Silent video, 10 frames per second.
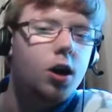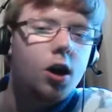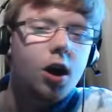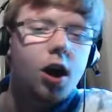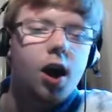
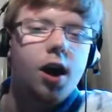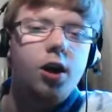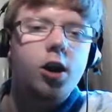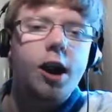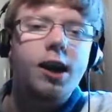
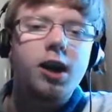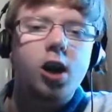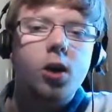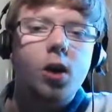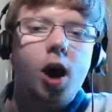
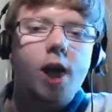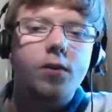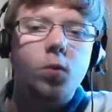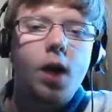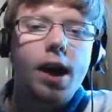Nihilego either
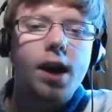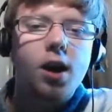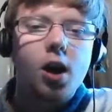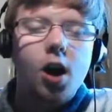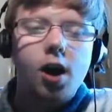way,
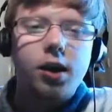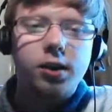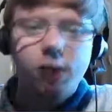there's no